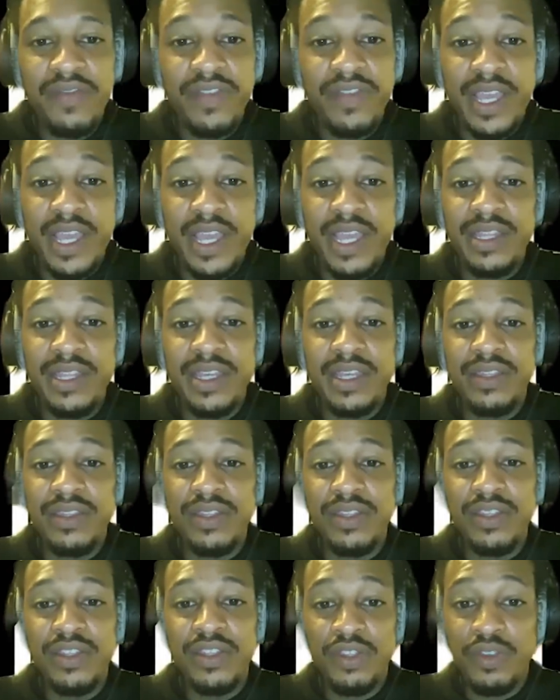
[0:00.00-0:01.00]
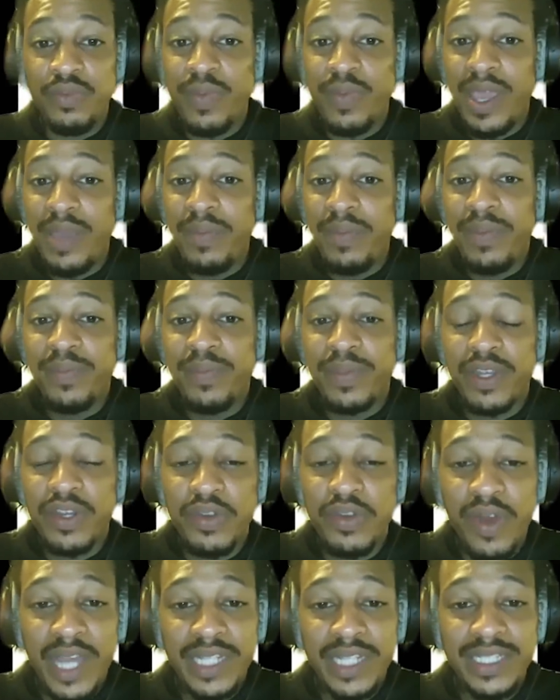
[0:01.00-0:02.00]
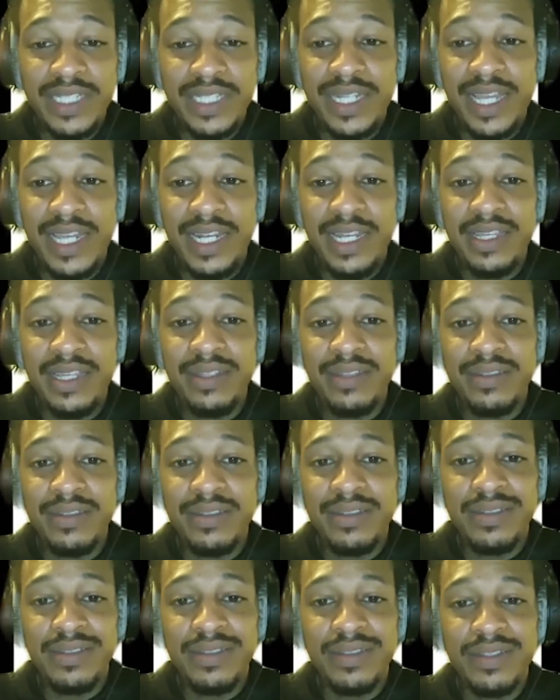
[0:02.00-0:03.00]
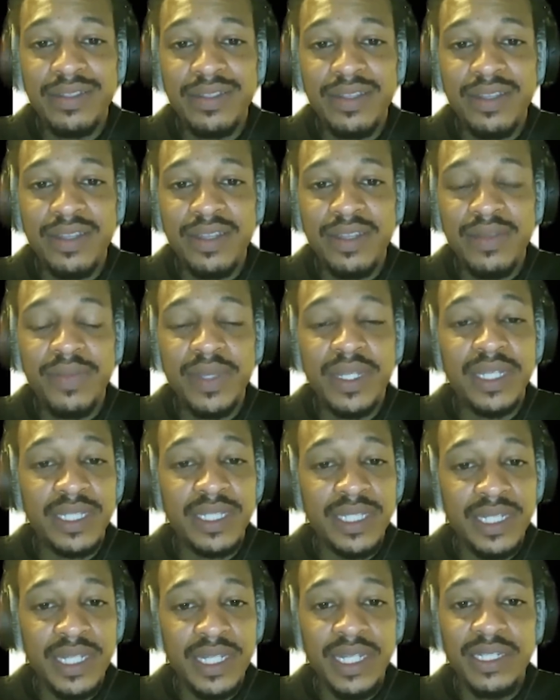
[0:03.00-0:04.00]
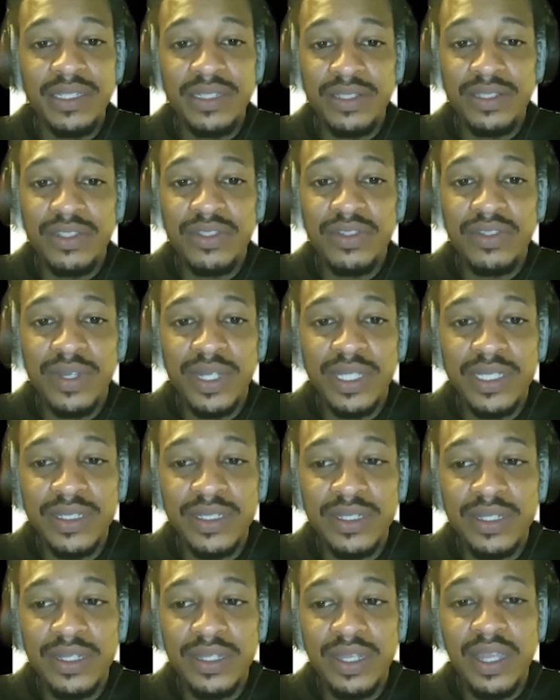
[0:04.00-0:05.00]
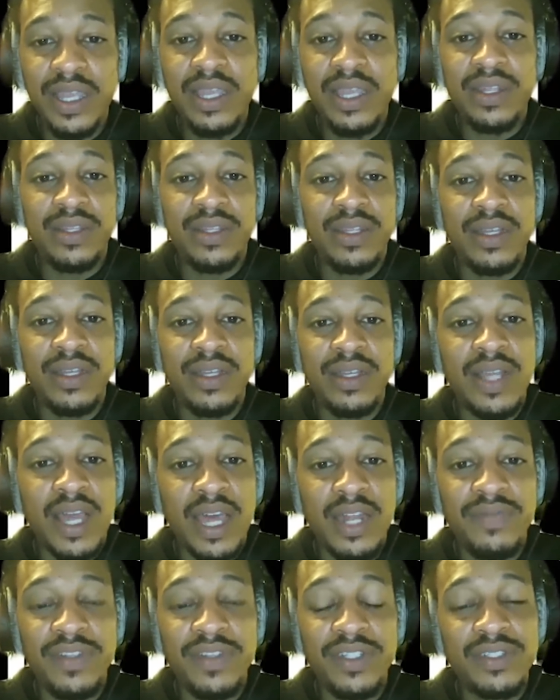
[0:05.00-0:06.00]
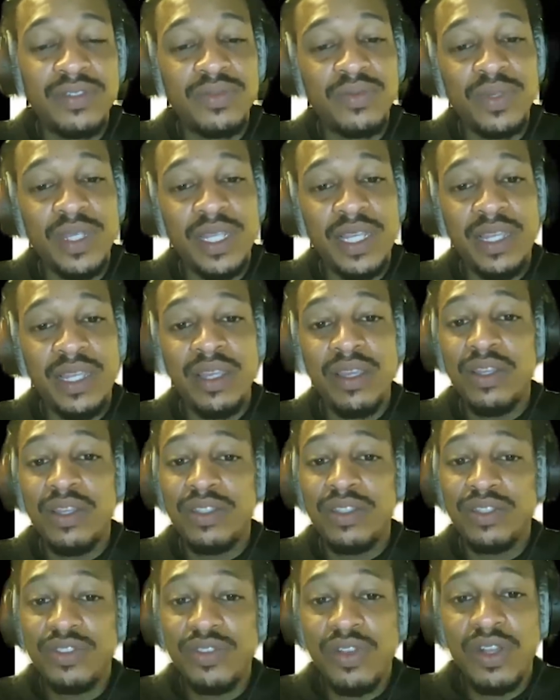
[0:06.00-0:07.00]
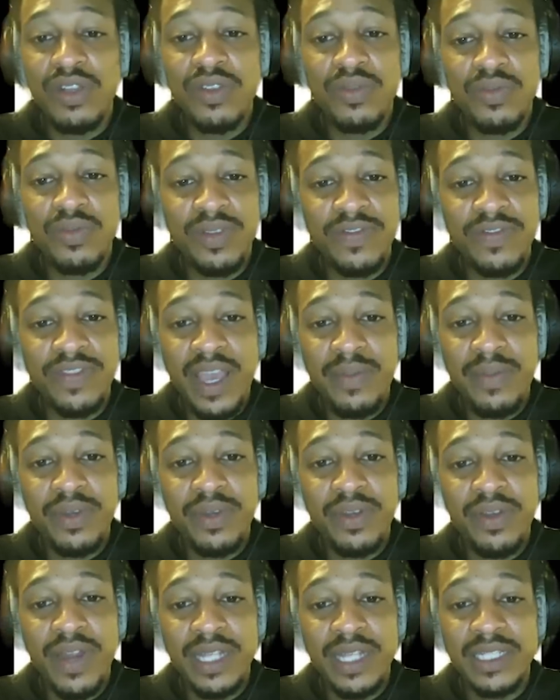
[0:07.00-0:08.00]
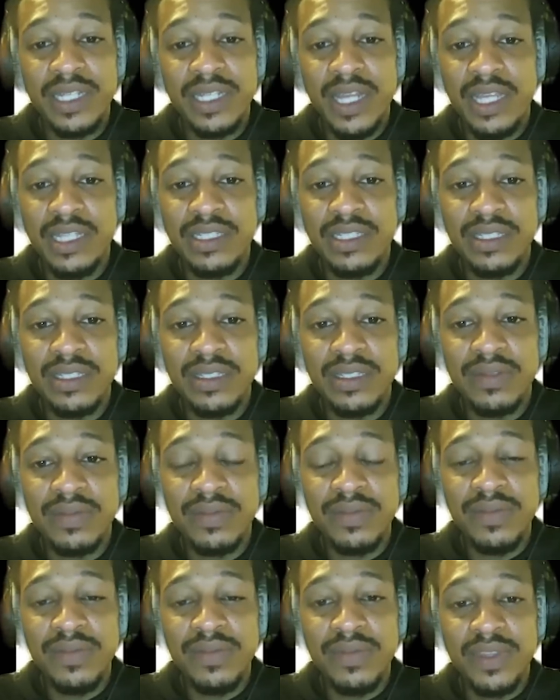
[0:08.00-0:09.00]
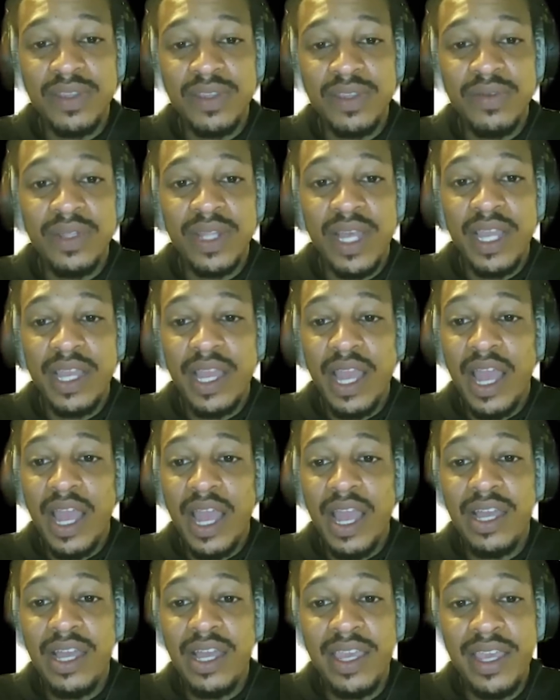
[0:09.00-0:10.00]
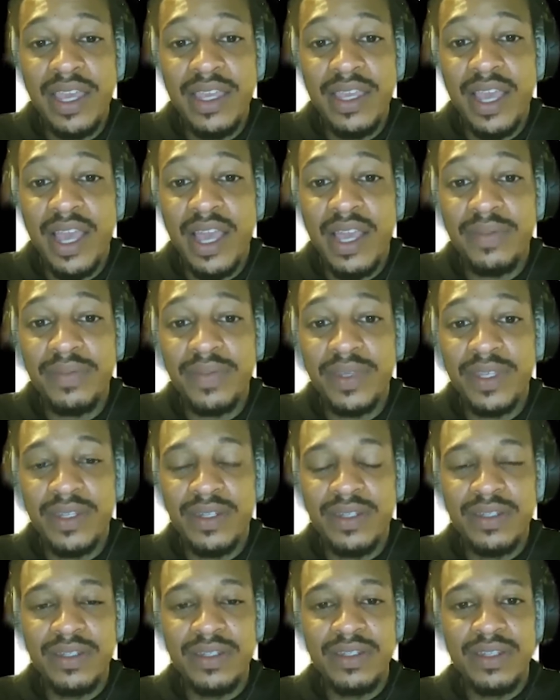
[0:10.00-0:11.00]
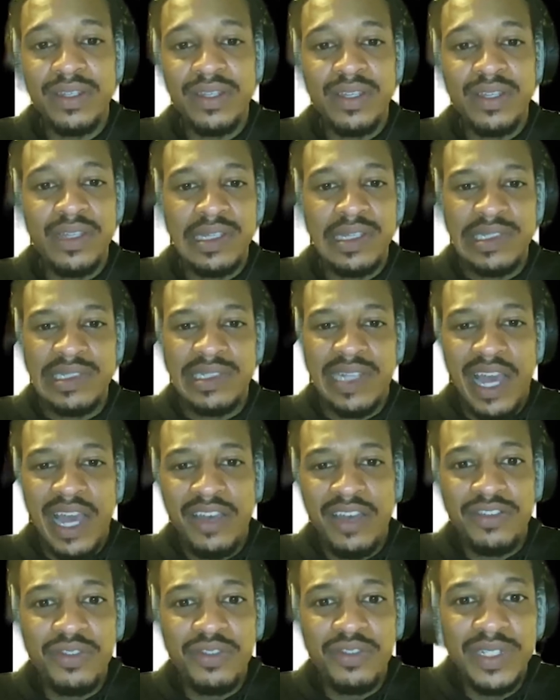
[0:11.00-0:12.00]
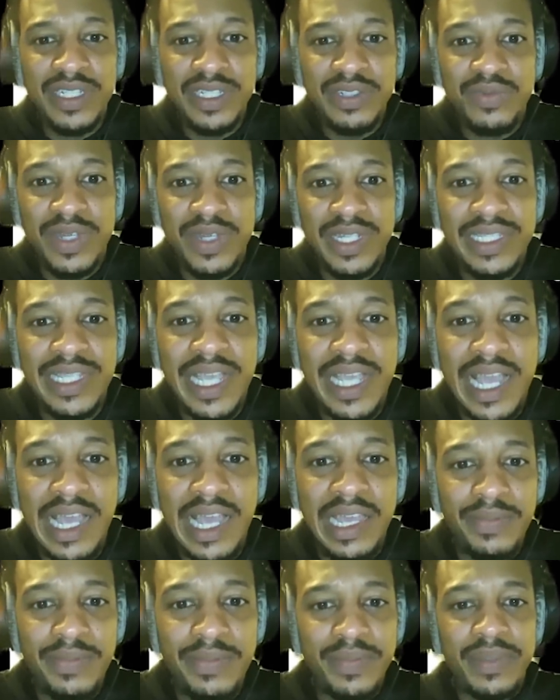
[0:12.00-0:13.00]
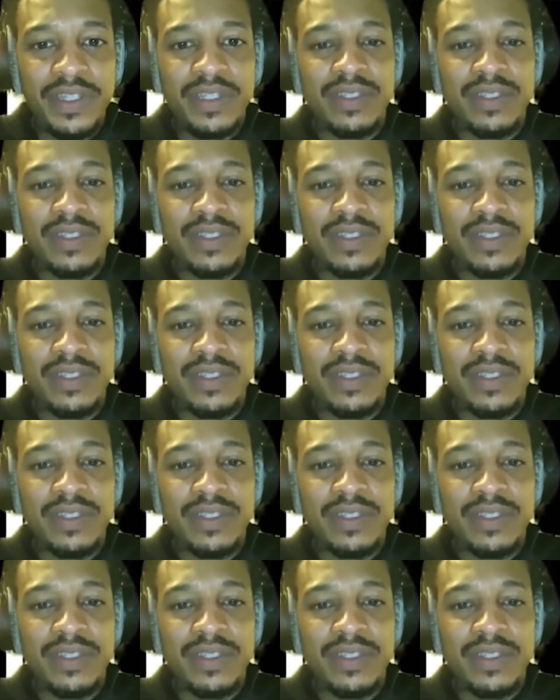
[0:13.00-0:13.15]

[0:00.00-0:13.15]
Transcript: day that you may be procrastinating, because it is a choice. And a lot of us, we struggle with that procrastination. We're like, okay, I'm gonna, I'll do it this one time.